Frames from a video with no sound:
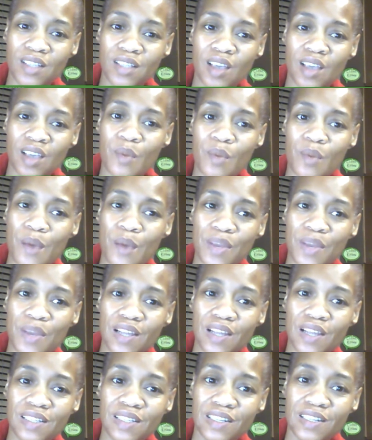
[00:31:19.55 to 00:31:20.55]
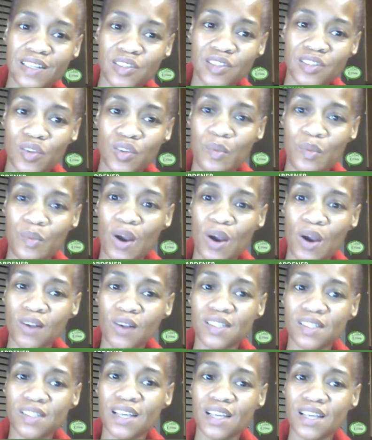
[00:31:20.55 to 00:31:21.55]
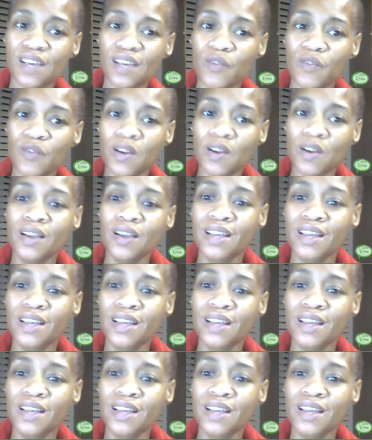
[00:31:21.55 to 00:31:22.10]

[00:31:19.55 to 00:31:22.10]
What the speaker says: come up and listening to the birds sing for